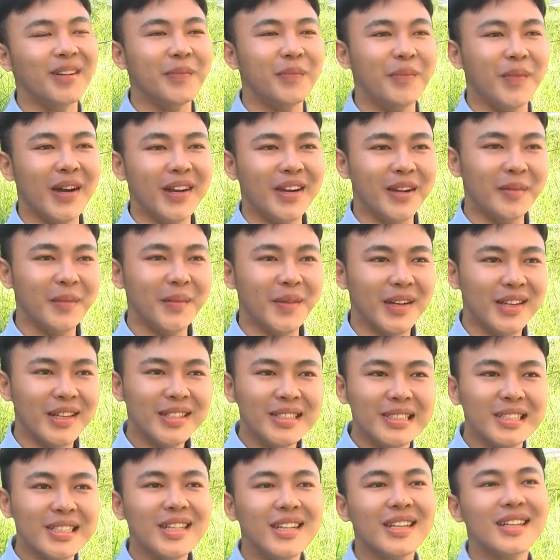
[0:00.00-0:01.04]
My name
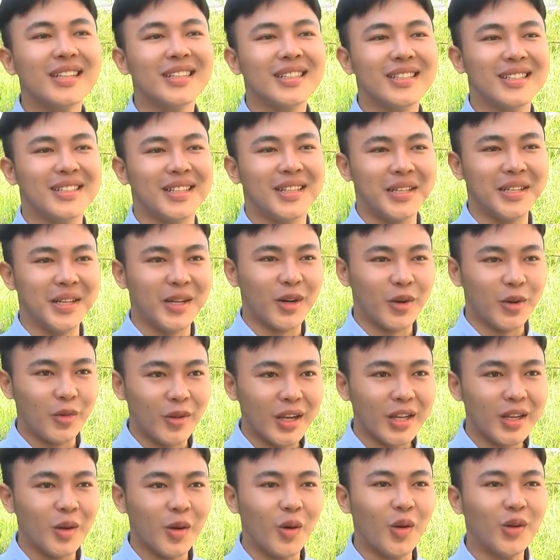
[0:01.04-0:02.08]
is
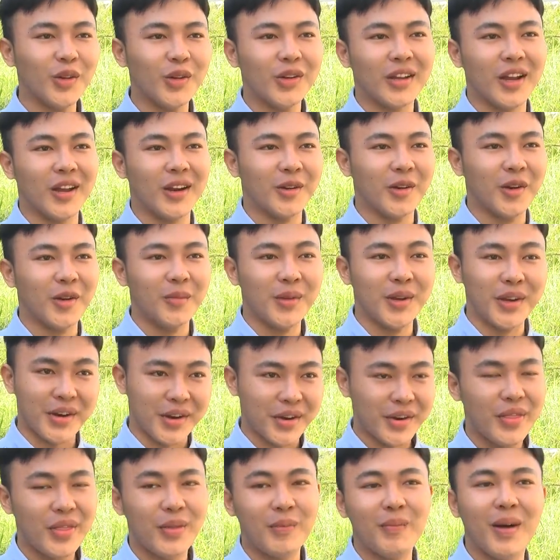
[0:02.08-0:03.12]
Satirovit, or you can call me
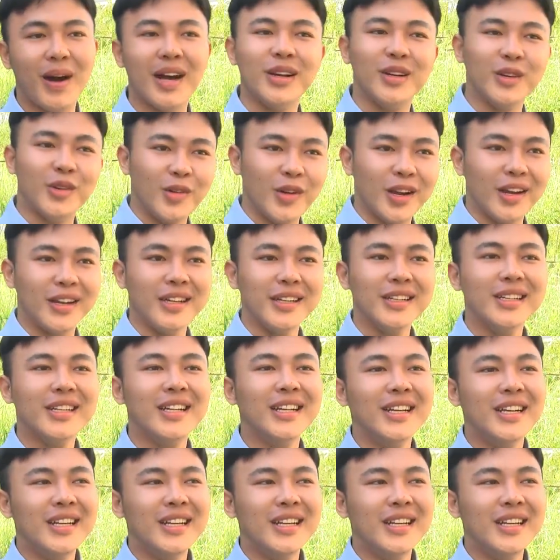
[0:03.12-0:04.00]
Earth, by the way.